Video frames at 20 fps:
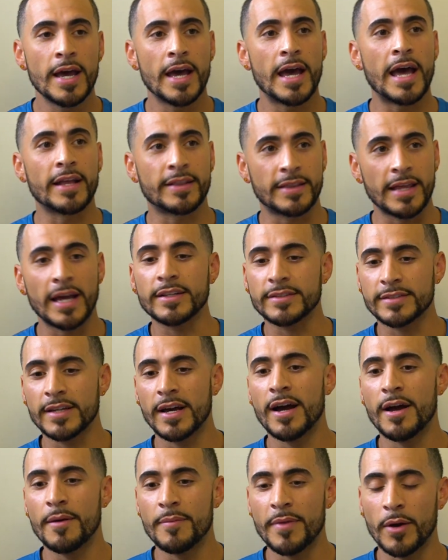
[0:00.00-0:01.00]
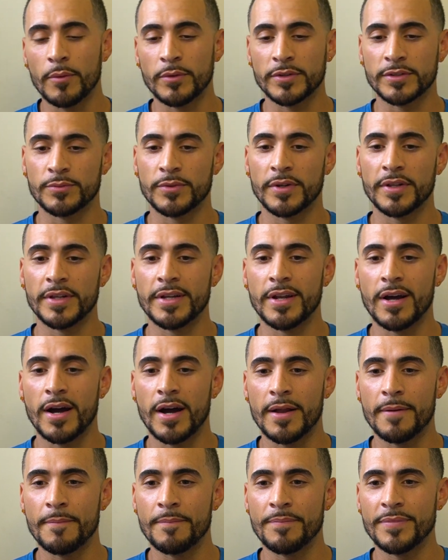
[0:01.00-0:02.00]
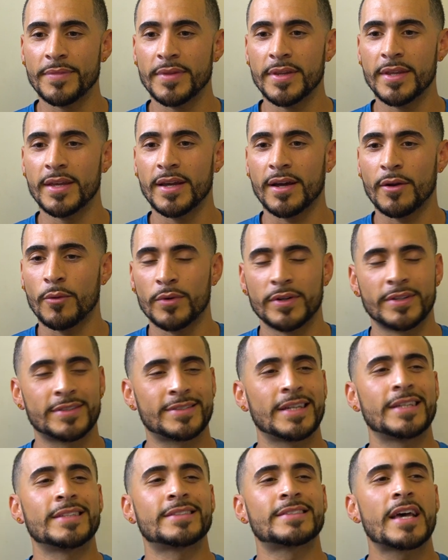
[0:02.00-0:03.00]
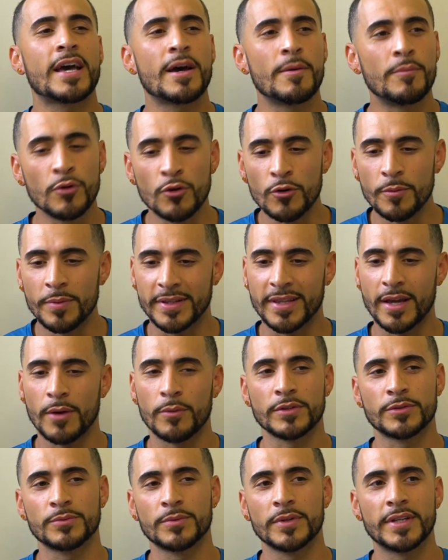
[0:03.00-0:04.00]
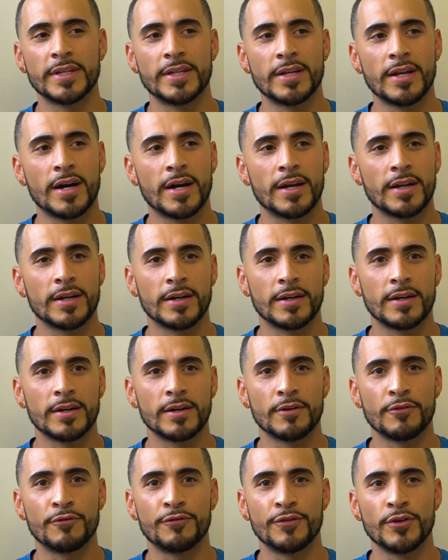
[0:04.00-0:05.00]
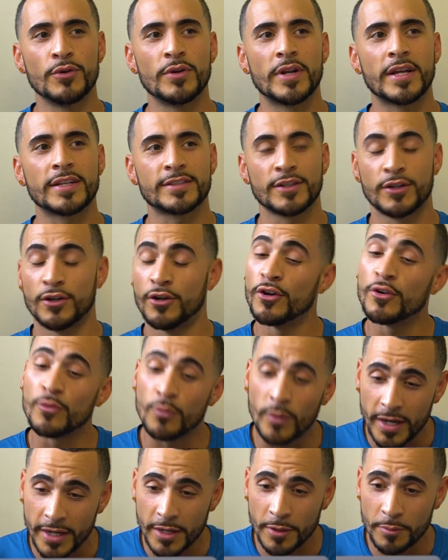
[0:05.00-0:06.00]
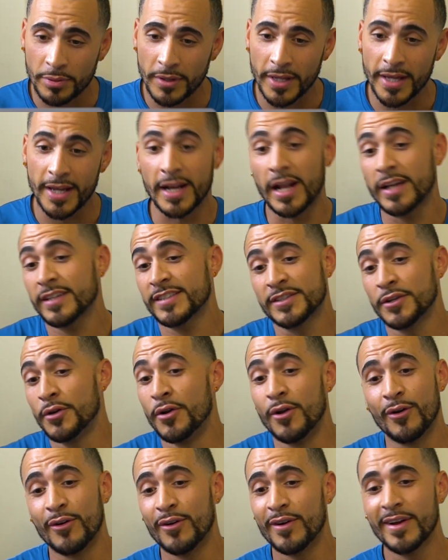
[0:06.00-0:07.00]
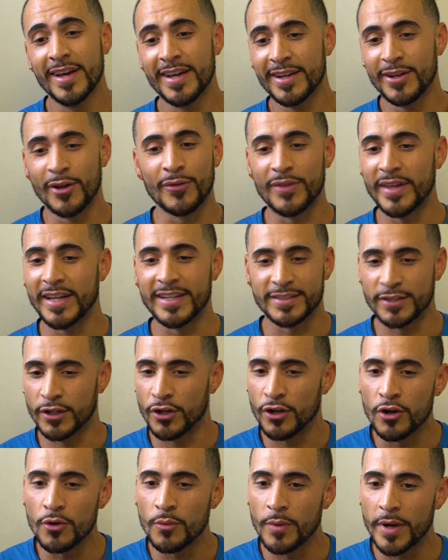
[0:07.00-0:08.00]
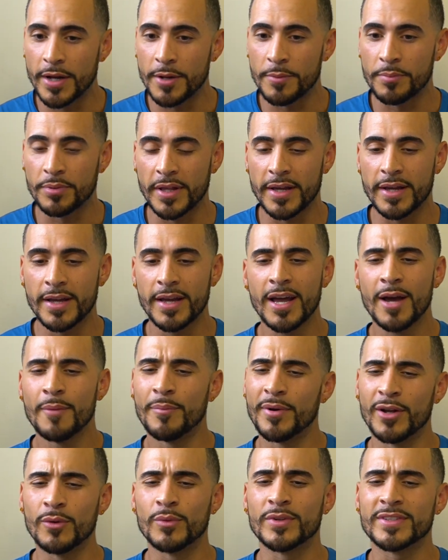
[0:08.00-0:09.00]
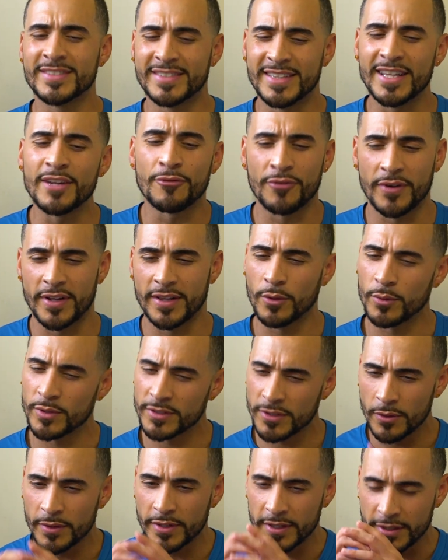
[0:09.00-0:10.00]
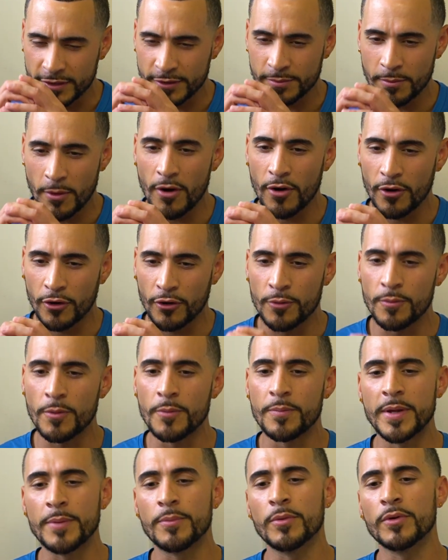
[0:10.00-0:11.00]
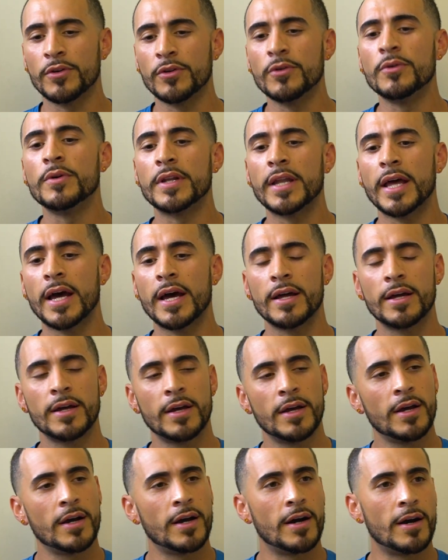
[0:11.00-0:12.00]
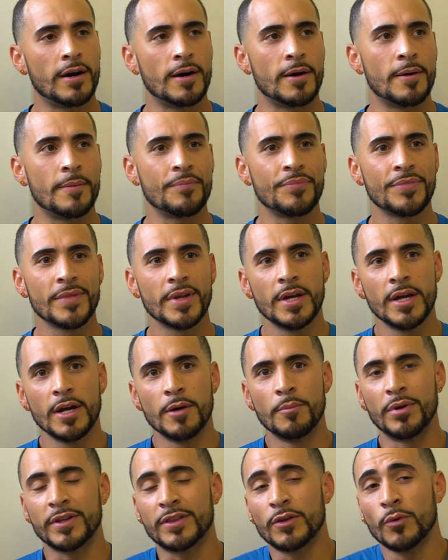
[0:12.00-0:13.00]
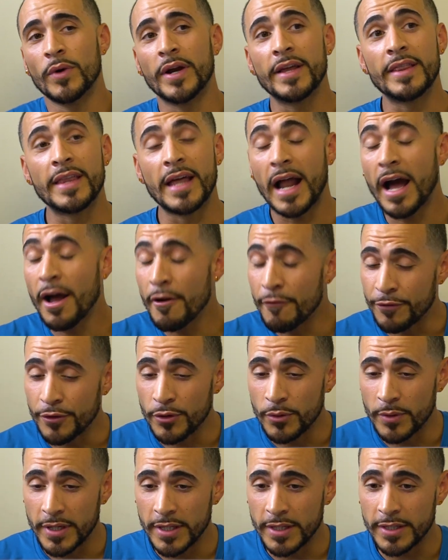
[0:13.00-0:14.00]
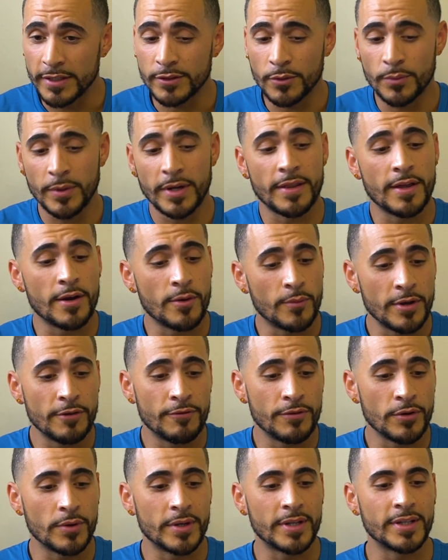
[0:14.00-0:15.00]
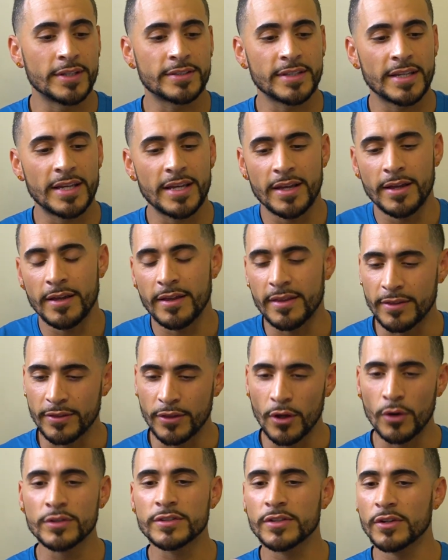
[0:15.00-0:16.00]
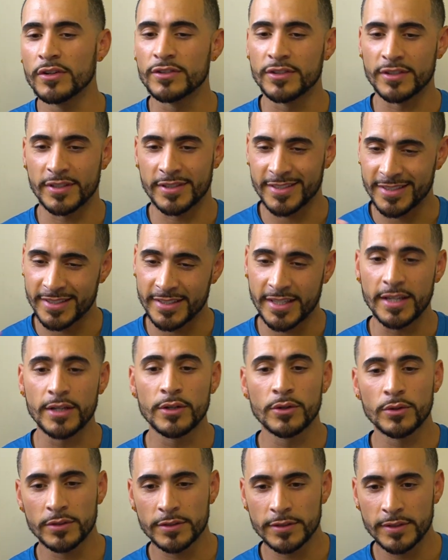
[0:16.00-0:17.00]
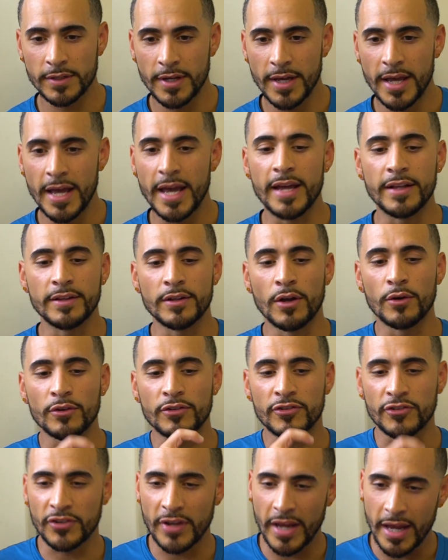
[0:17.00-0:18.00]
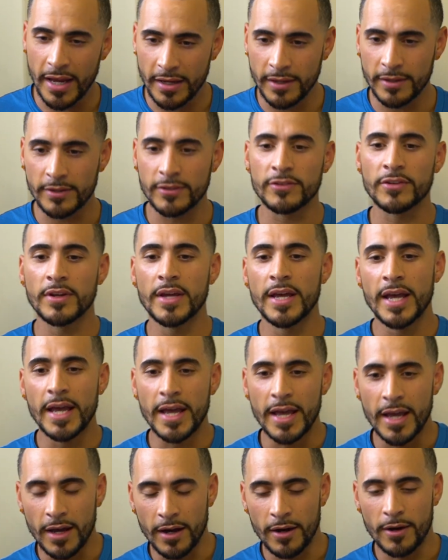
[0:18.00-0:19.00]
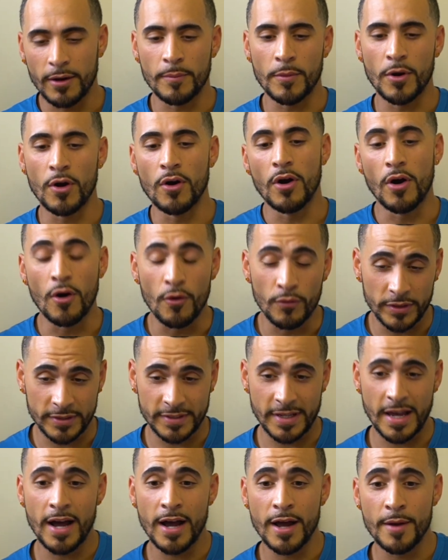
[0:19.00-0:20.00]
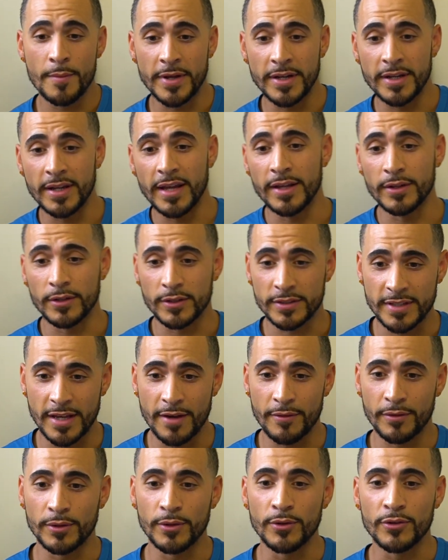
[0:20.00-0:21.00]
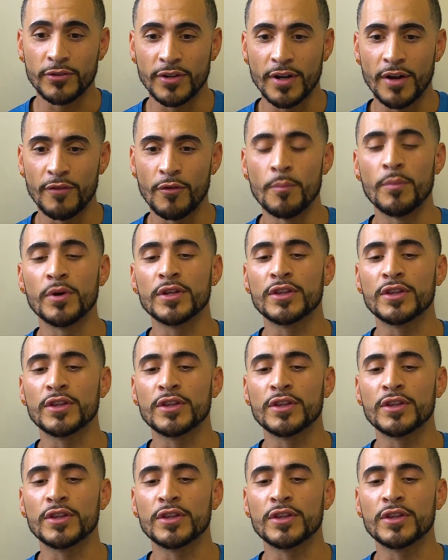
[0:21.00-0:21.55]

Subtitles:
At that time, that was really not, I don't want to say taboo, but that was really not viewed as a good way to play. And I still don't think it's a good way to play, but it was different. There was only a small group of people doing that. But the way that I view it is, the way that we view it is, those are just skills, and those change over time, and there's evolution of them.